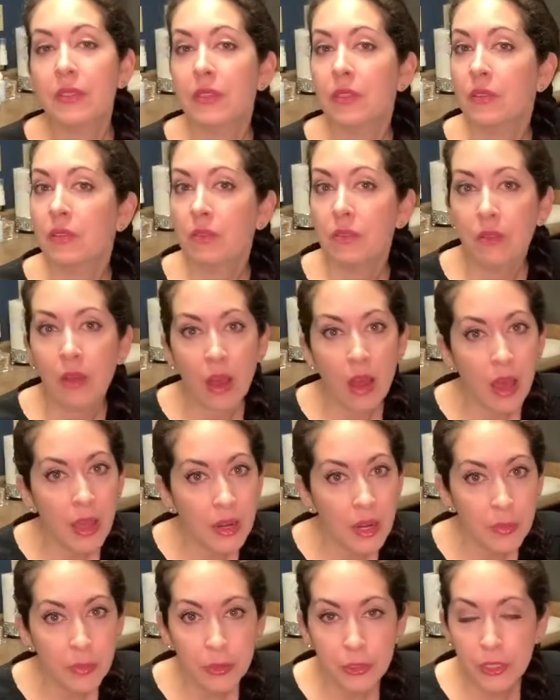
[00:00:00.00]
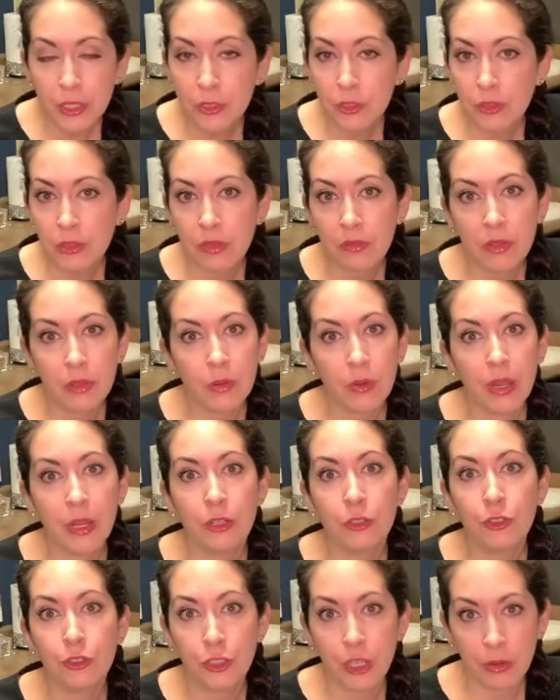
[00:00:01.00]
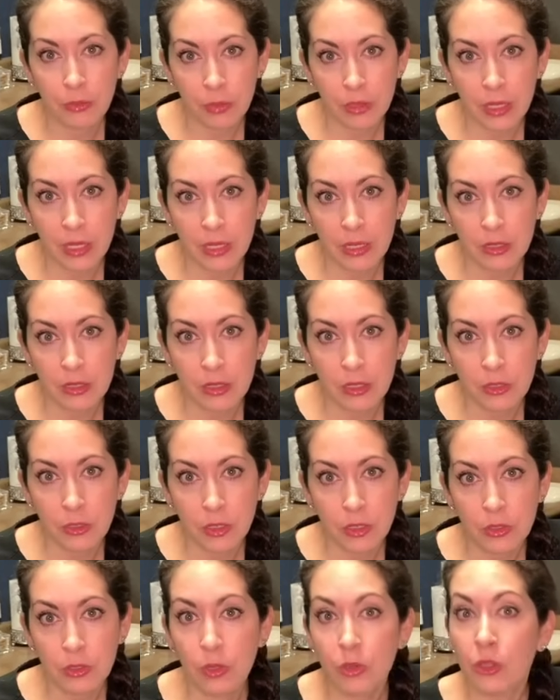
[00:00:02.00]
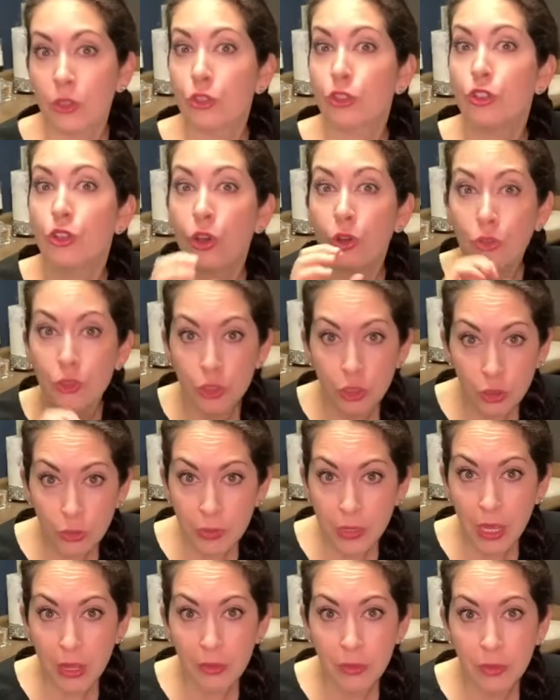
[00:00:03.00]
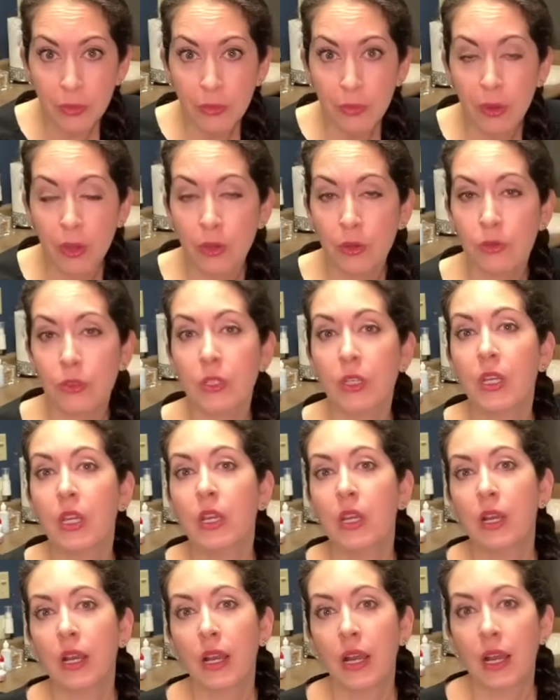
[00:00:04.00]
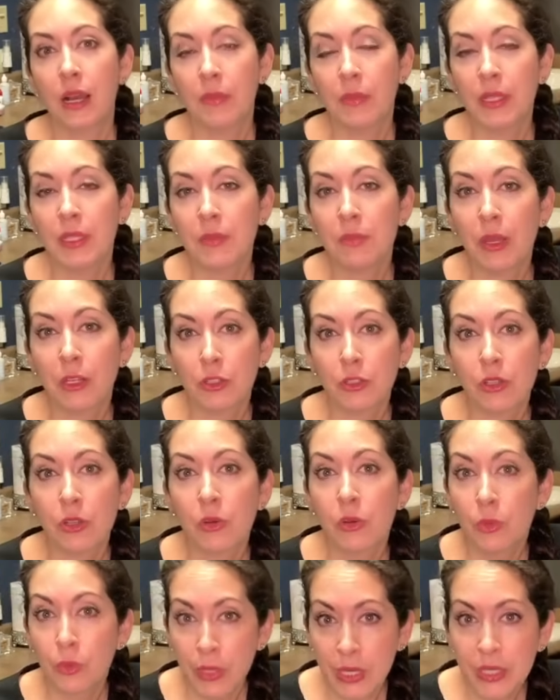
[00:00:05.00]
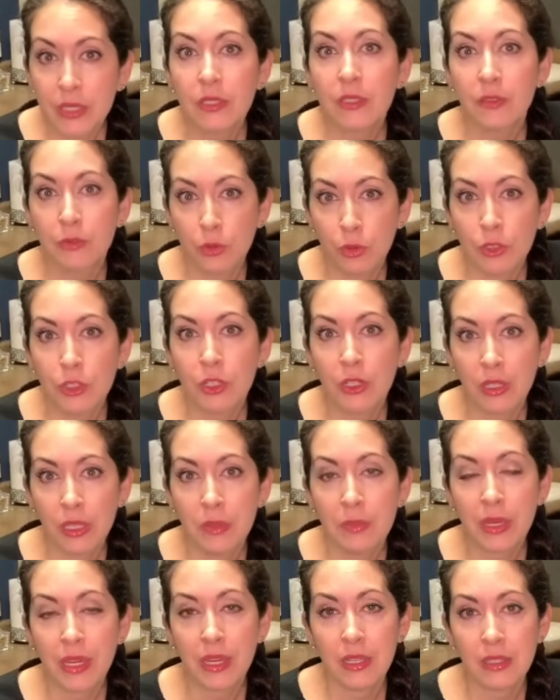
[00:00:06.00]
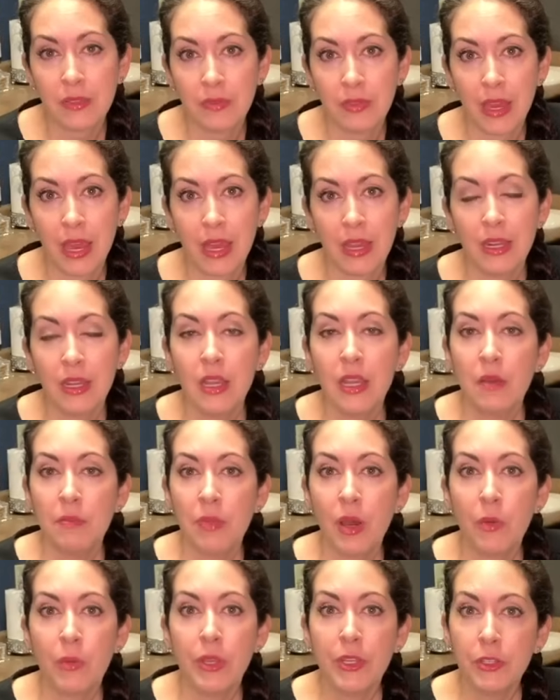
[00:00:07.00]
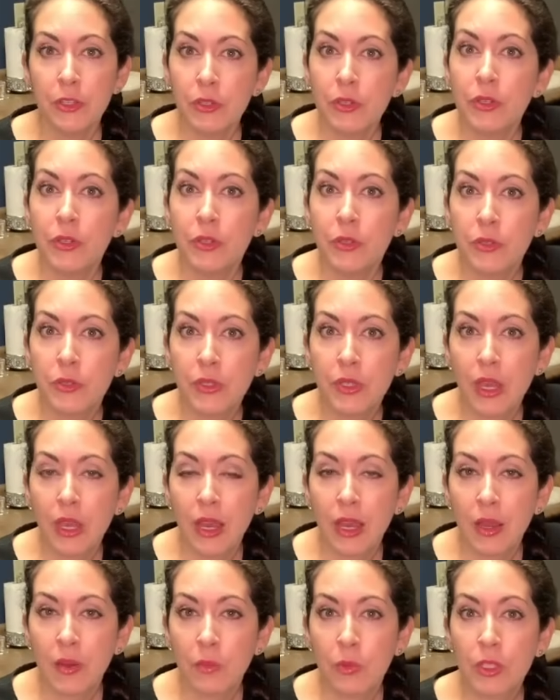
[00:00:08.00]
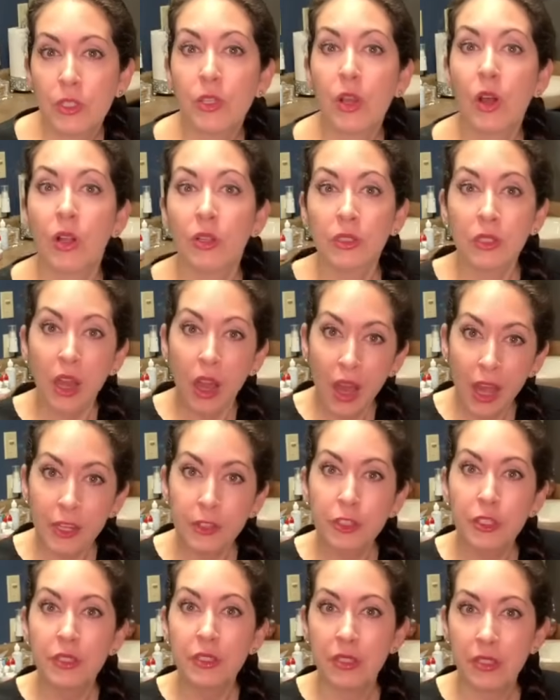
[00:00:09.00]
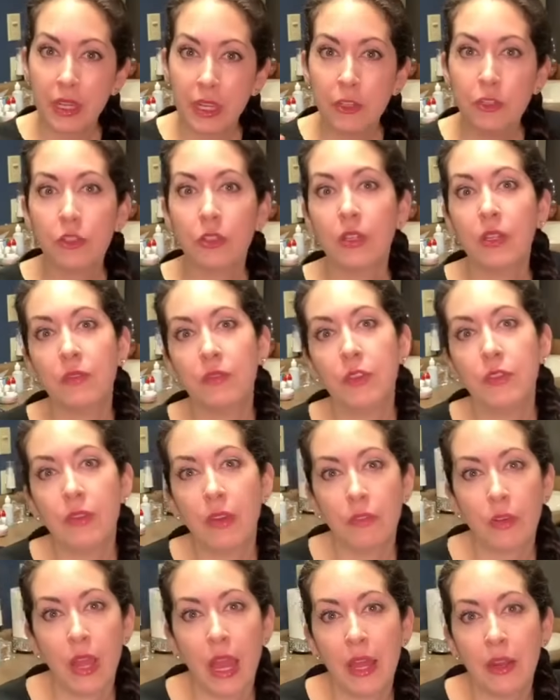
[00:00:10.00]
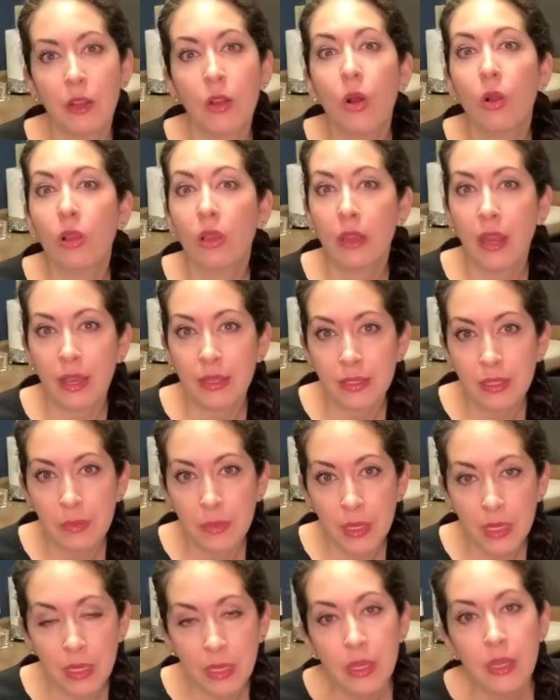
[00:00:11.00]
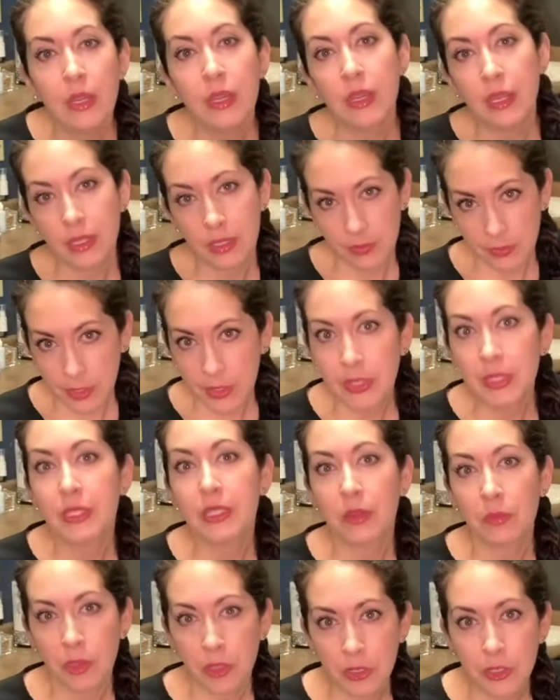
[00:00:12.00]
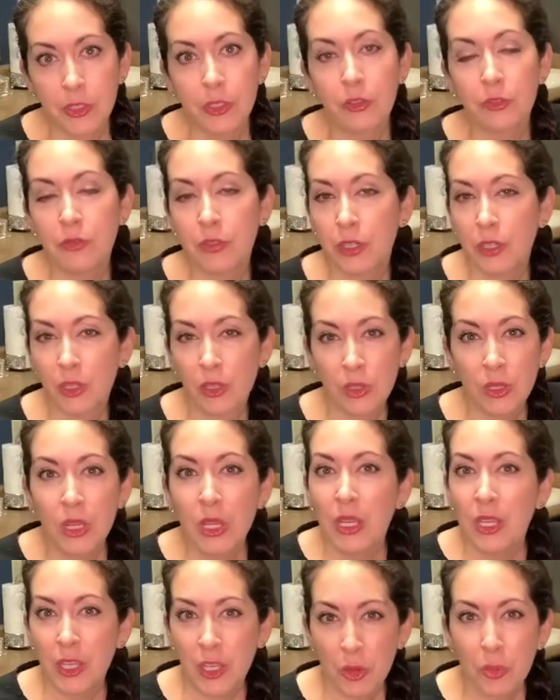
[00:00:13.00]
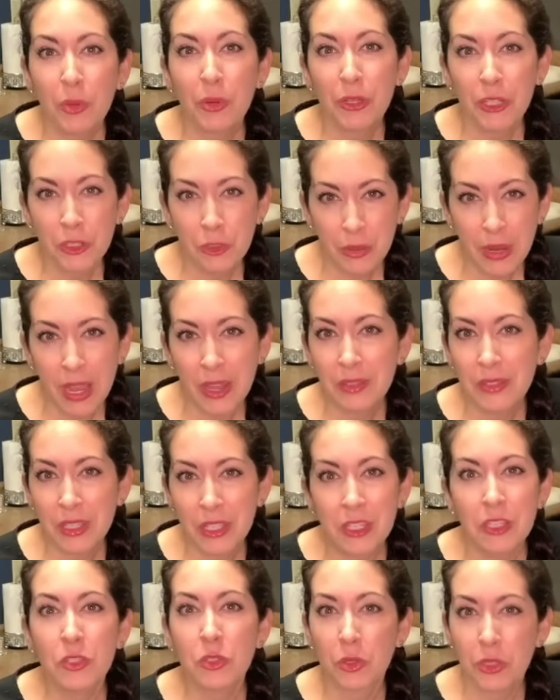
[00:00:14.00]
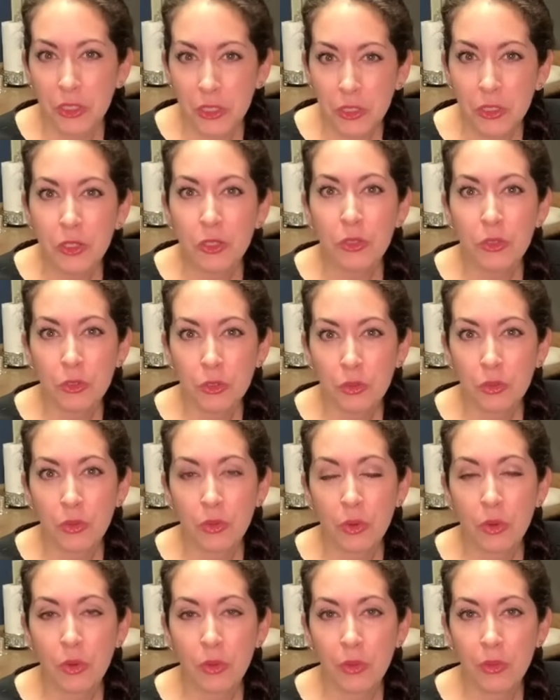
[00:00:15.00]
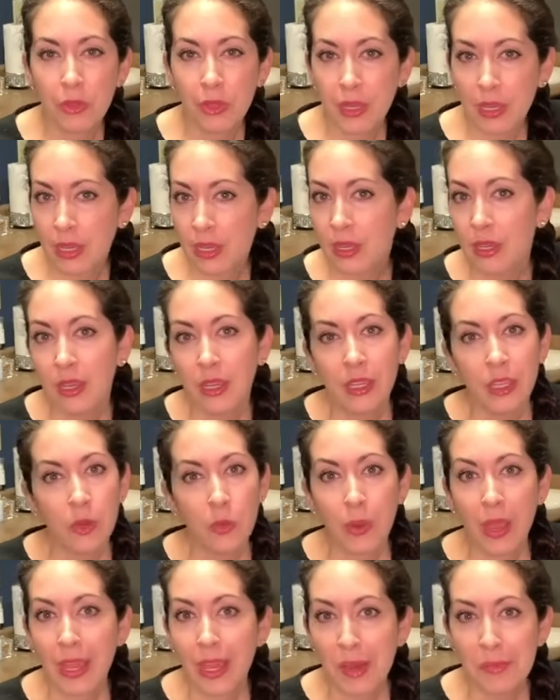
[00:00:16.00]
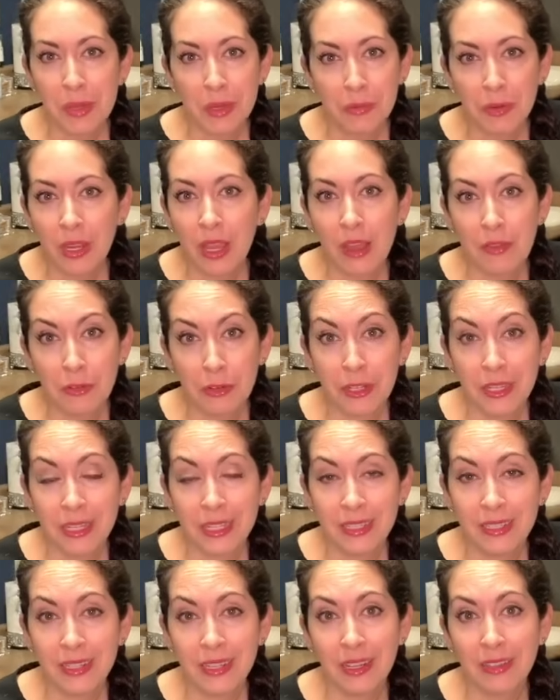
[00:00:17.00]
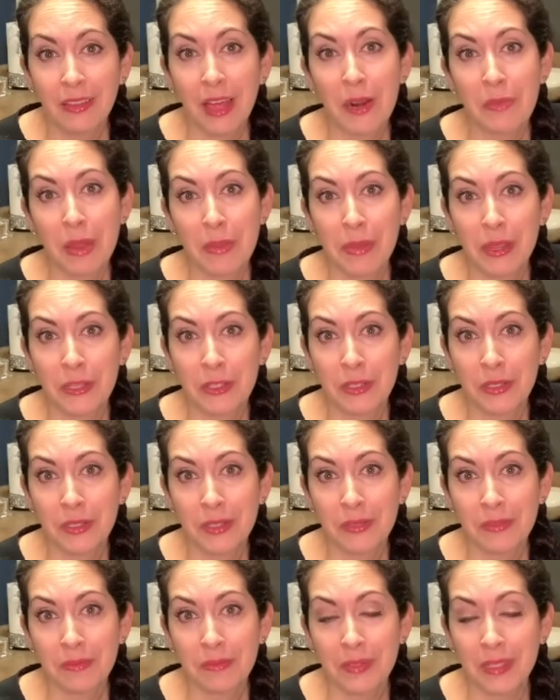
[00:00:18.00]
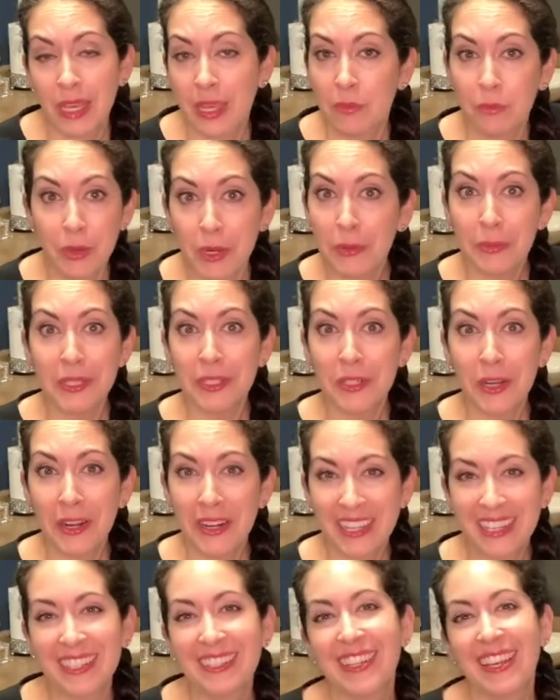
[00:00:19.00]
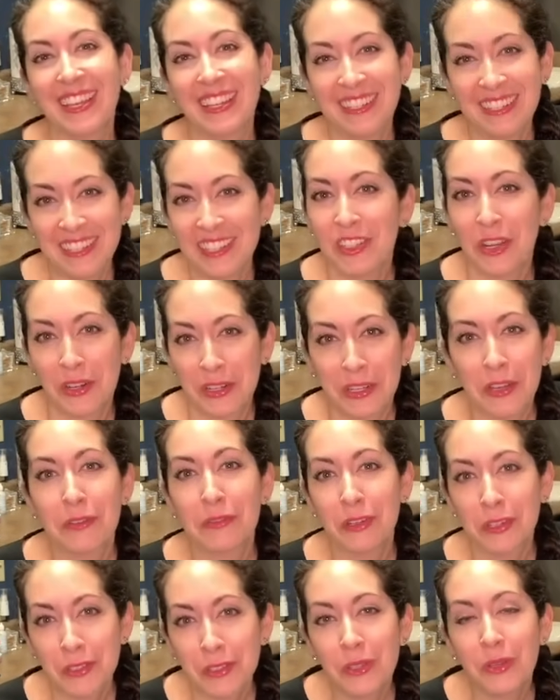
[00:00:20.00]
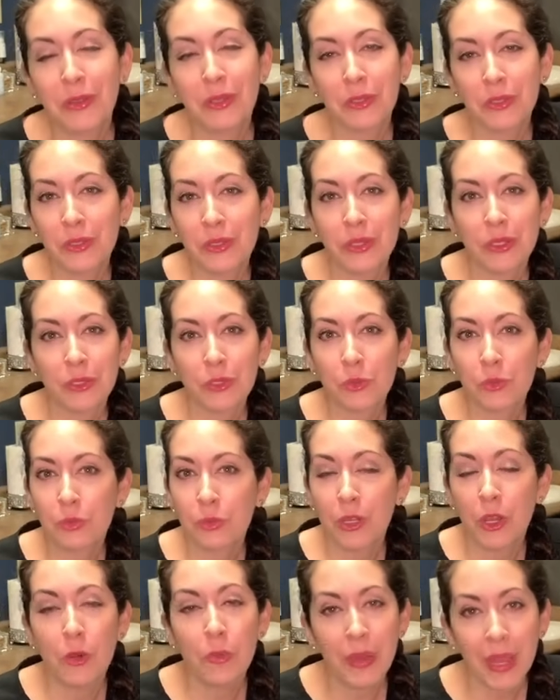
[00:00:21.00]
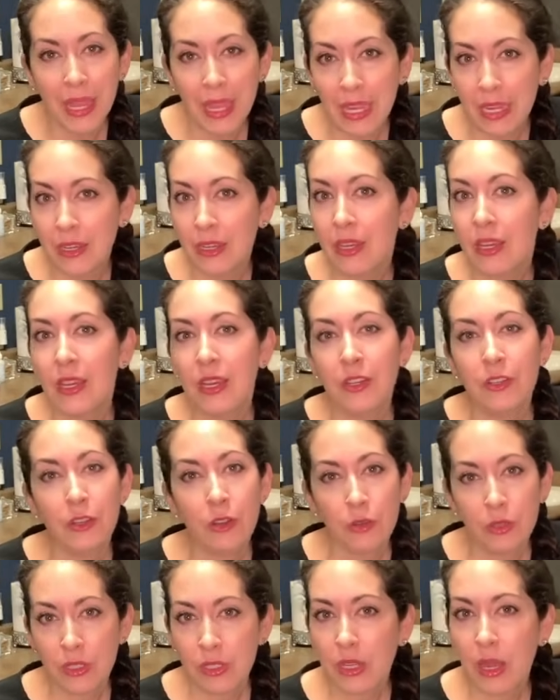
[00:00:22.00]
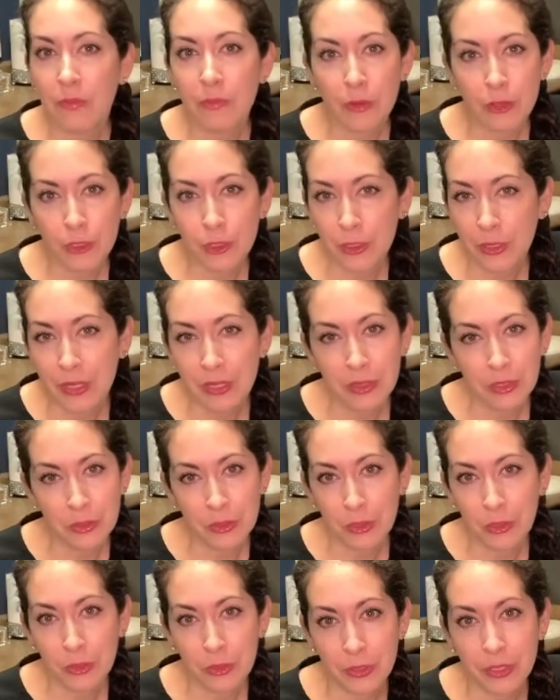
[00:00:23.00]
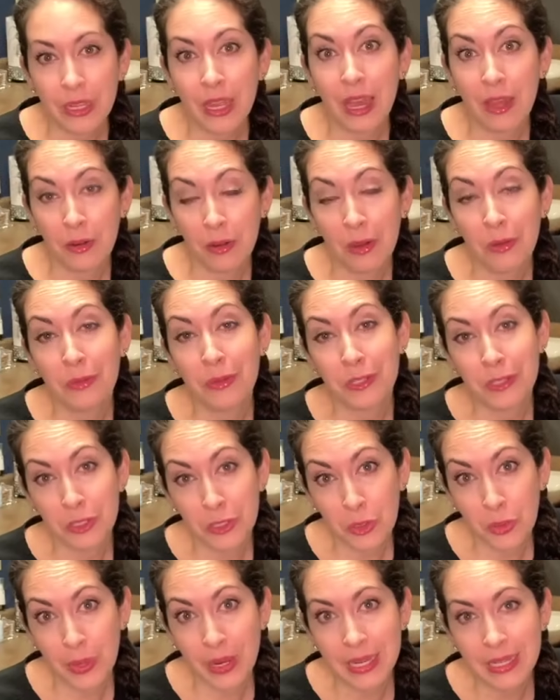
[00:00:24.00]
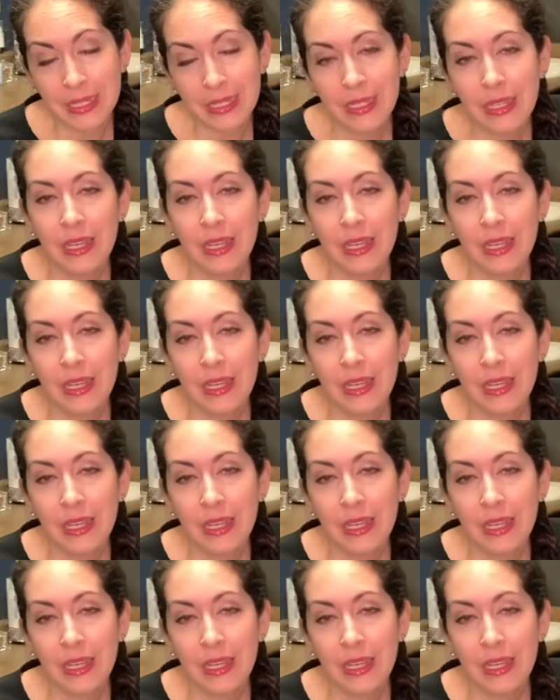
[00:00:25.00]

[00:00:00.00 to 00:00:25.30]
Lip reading: is not a procedure that requires general anesthesia, so there's no tube down the throat. It's much lower risk, fortunately, because of that. But we do use what's called conscious sedation. If you've ever had a colonoscopy, it's very similar. You'll feel, pretty drowsy, and you sort of snooze through the whole thing. You wake up in recovery, and a lot of my patients say, "When are we starting?" And it's already over. So there's no pain, no discomfort during the surgery at all, which is great.